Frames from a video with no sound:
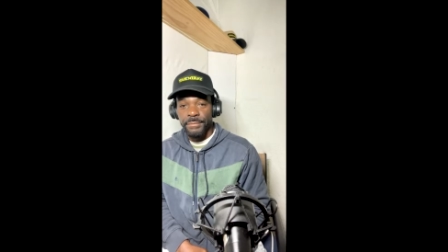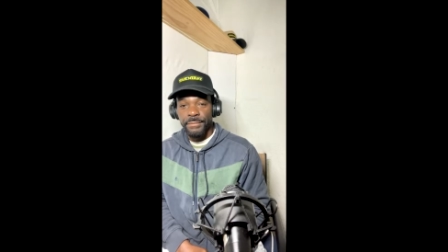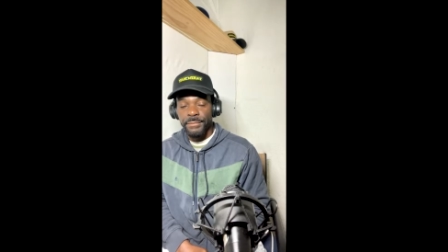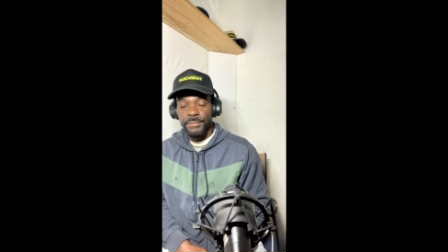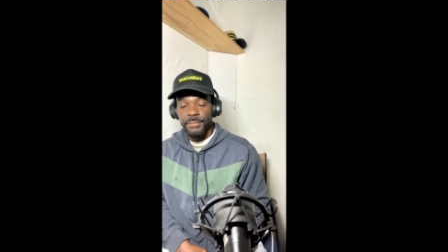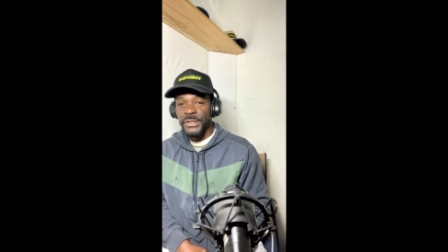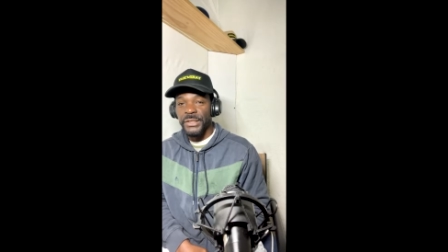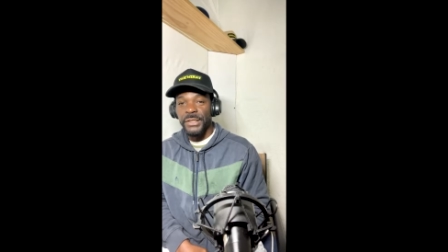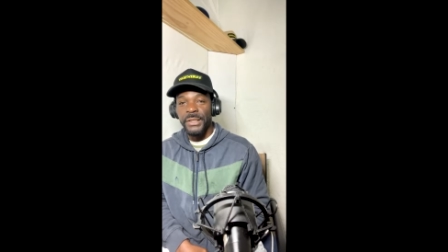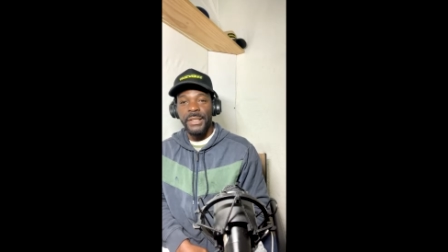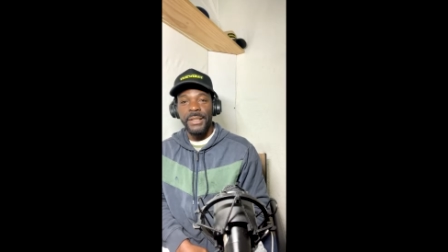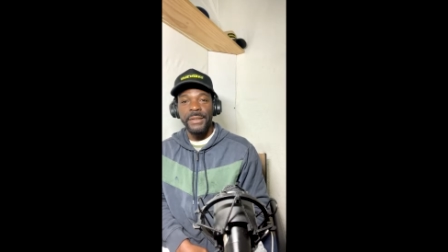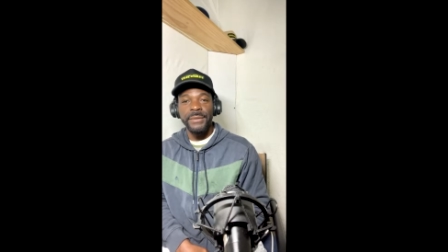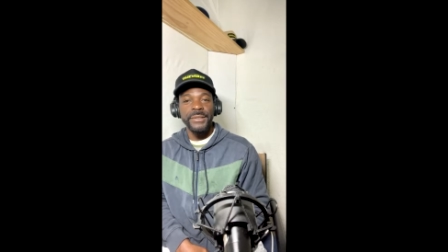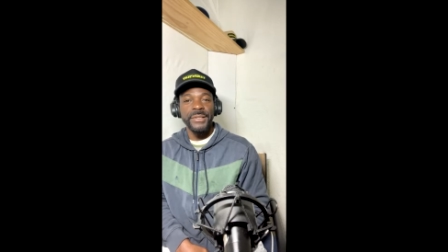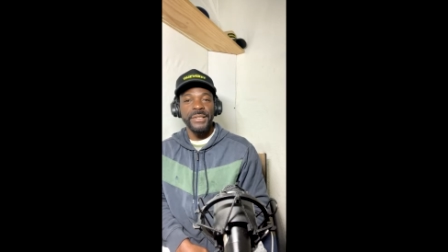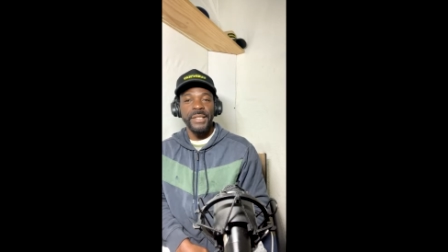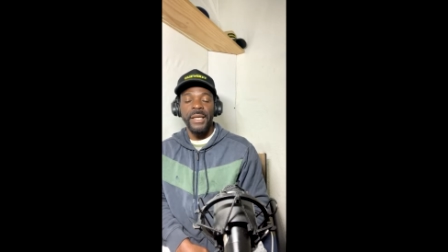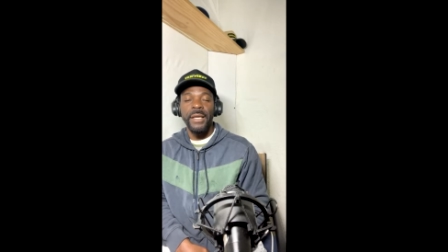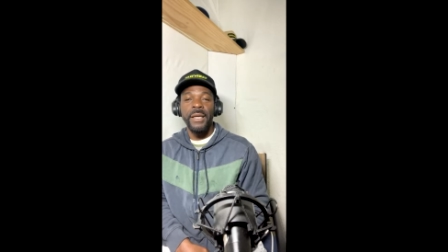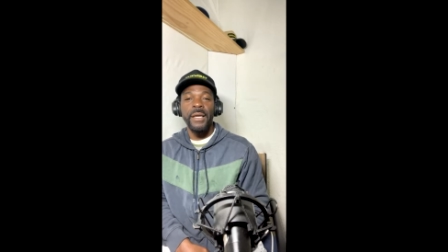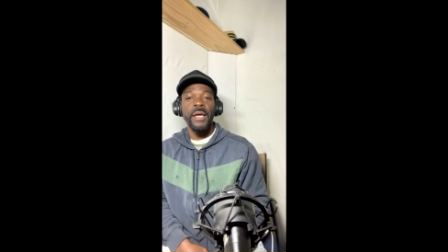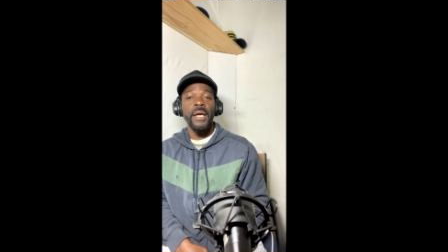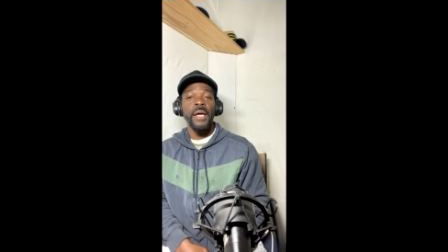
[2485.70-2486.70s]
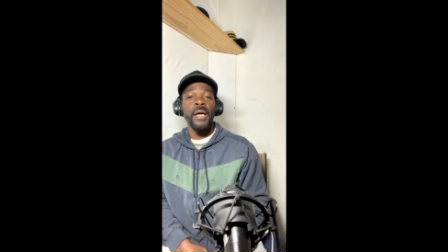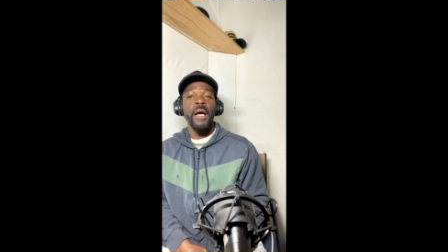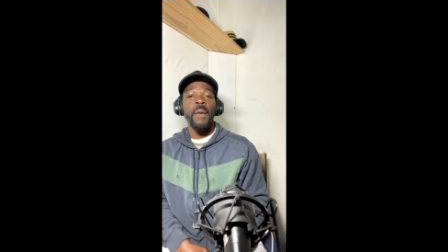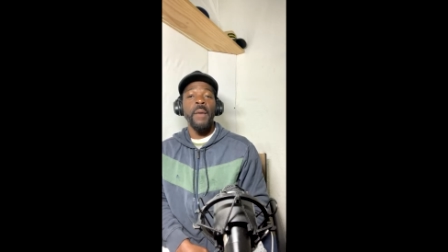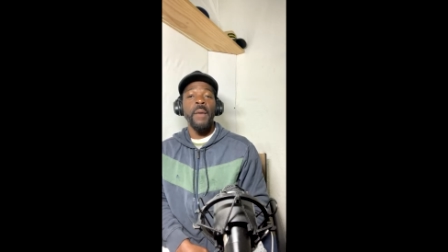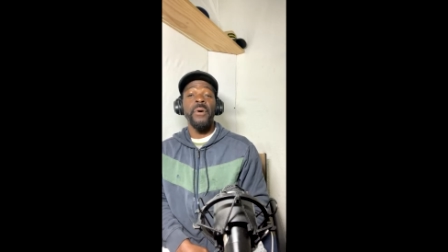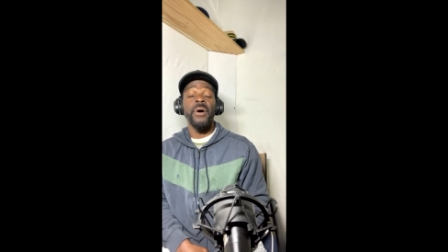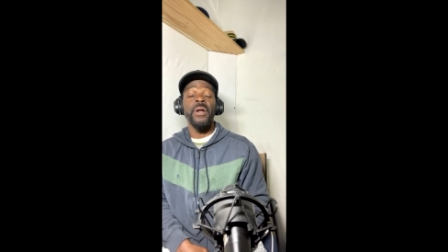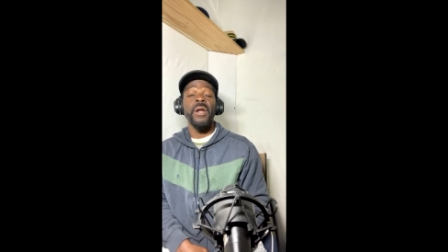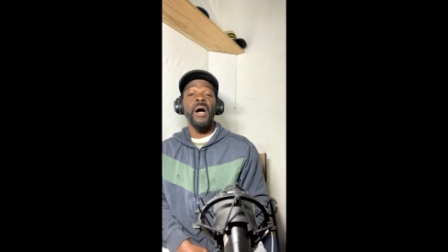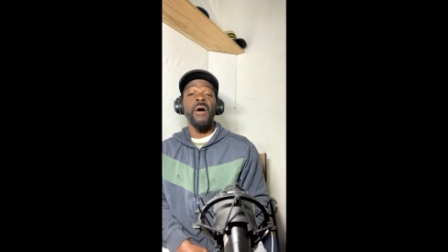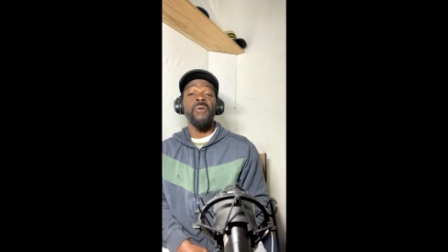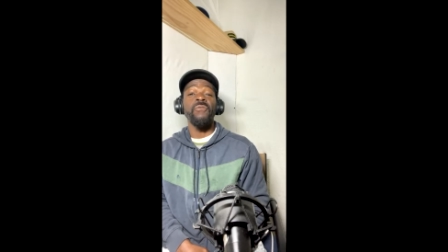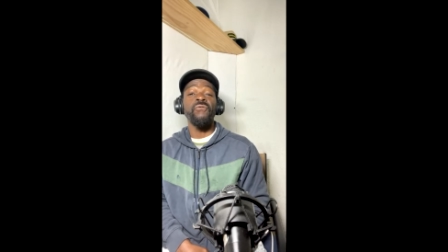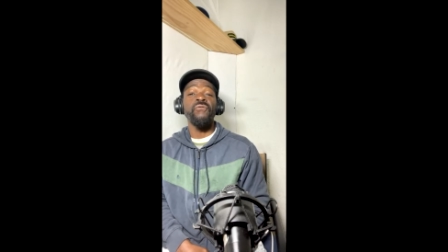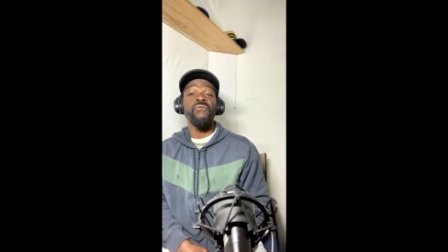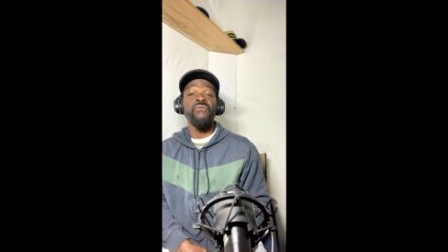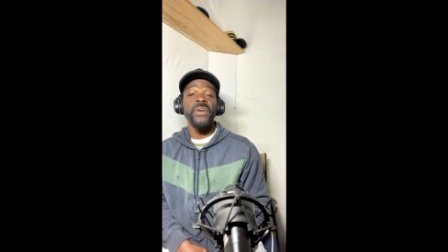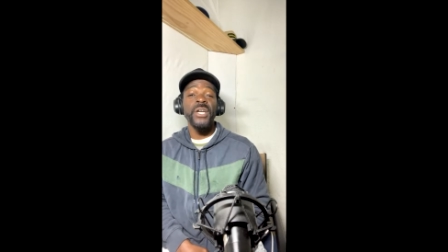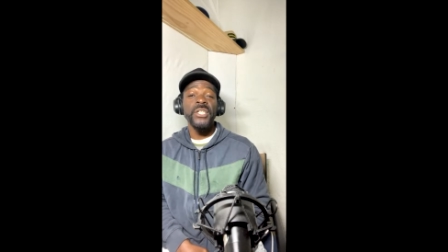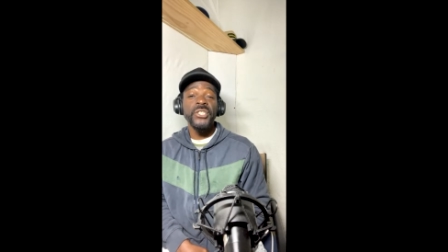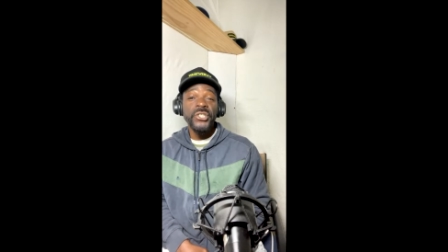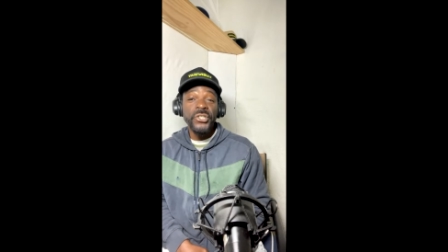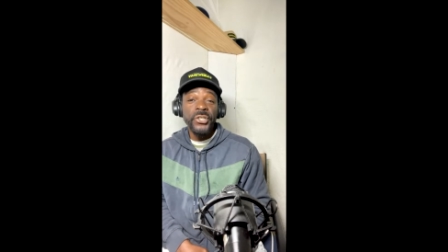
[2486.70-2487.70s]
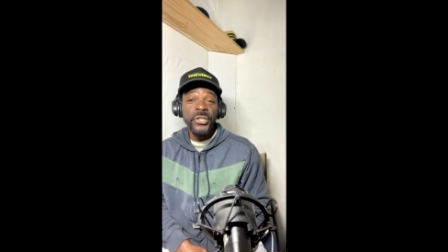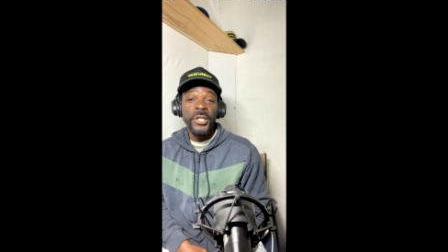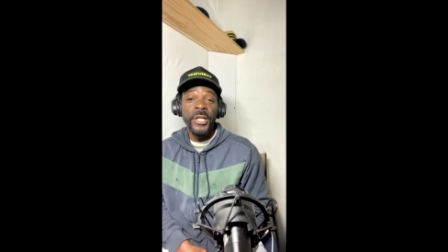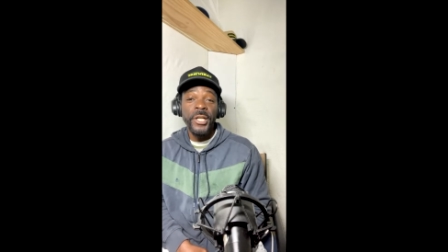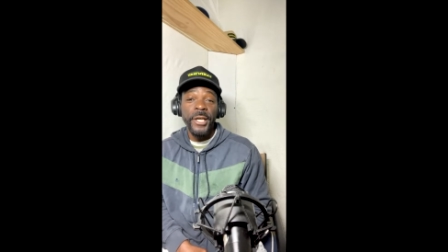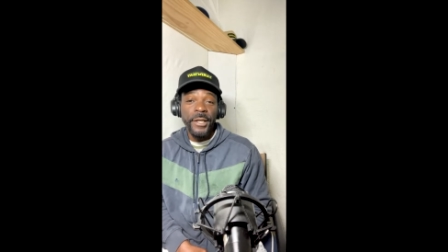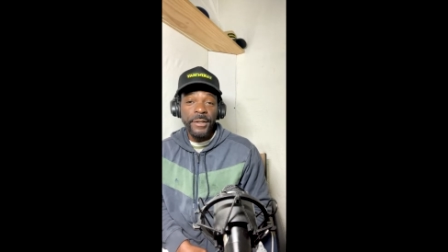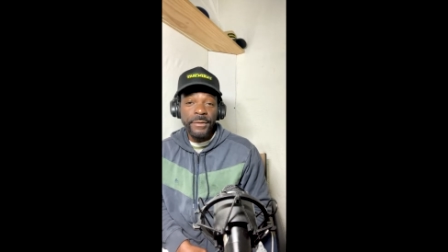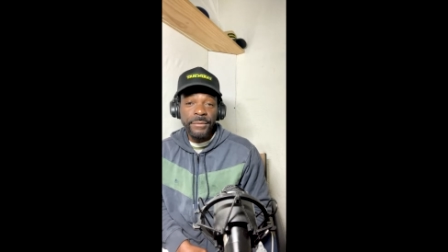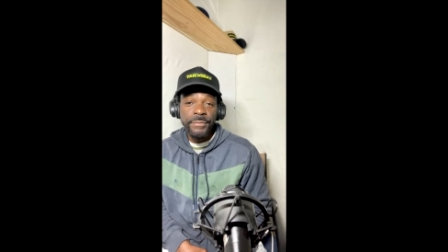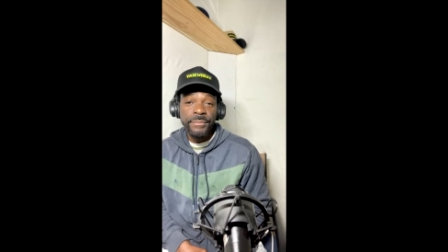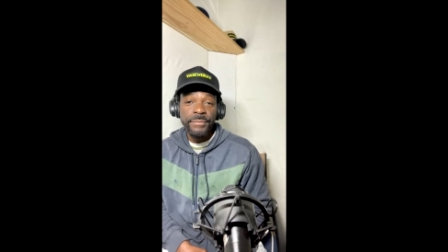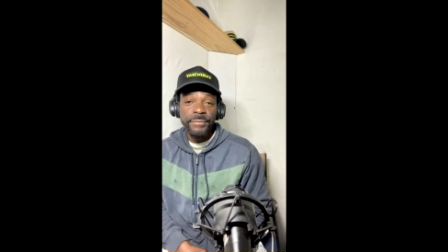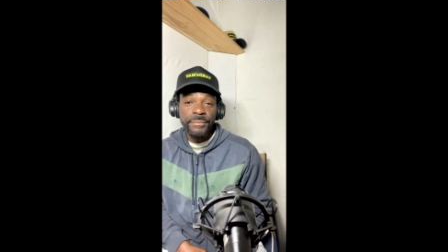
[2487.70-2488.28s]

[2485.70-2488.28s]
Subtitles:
She didn't say. But originally,